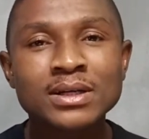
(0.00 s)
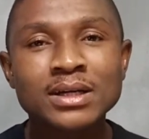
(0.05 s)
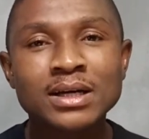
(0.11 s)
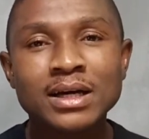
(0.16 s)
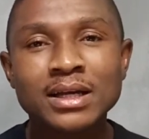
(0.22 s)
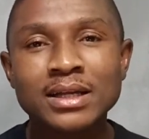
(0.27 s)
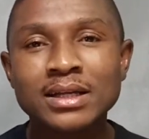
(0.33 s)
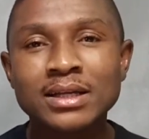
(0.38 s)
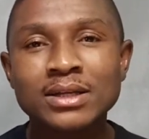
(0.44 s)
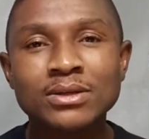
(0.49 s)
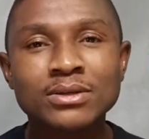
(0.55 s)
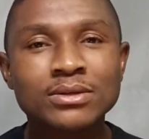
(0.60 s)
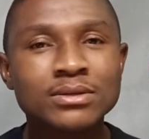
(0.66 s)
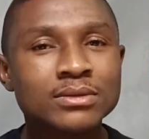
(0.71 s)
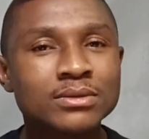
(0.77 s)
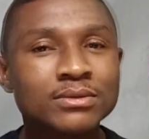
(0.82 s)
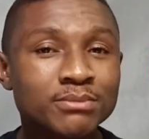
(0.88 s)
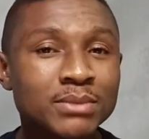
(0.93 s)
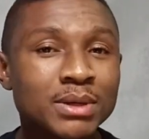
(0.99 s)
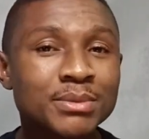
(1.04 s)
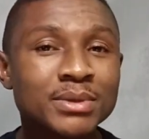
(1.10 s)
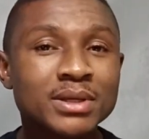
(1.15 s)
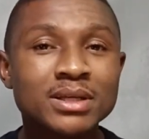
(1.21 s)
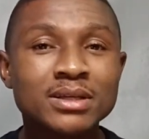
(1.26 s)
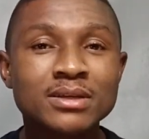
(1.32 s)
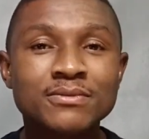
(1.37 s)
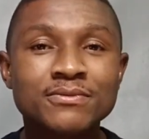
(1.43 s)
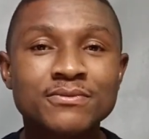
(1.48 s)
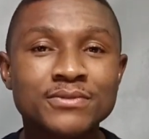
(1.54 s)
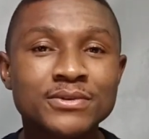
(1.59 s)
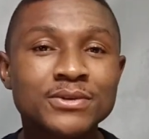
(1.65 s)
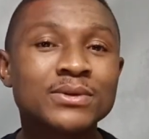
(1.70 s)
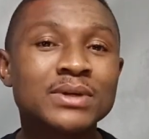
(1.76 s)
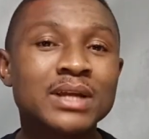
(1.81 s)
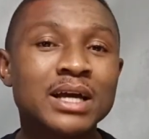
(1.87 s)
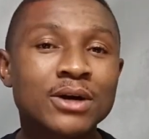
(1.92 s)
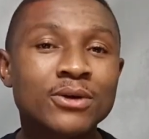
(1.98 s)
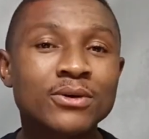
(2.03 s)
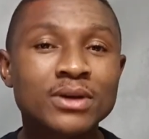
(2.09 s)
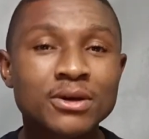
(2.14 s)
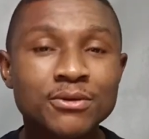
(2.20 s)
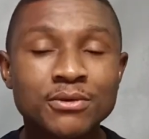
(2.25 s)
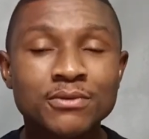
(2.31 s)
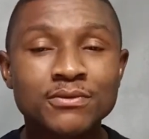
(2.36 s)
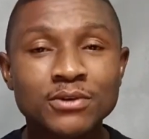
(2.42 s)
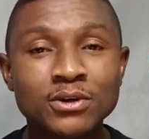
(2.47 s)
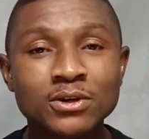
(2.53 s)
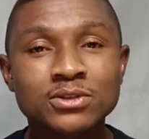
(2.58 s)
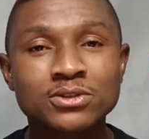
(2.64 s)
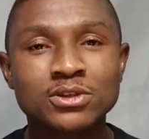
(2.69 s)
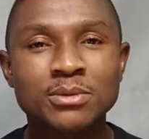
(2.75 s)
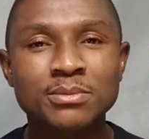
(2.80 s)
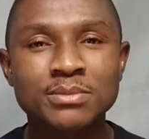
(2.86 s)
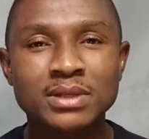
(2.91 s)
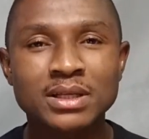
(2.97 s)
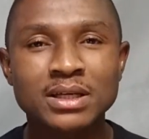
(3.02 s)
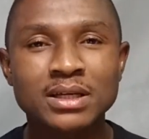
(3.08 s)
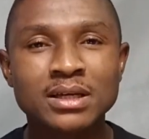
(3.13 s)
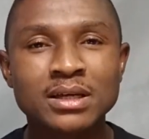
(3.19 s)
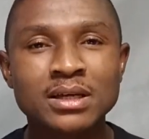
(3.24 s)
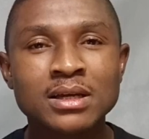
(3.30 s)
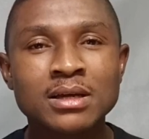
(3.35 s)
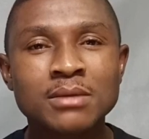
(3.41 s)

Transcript: and then maybe feel like, okay, we've done something,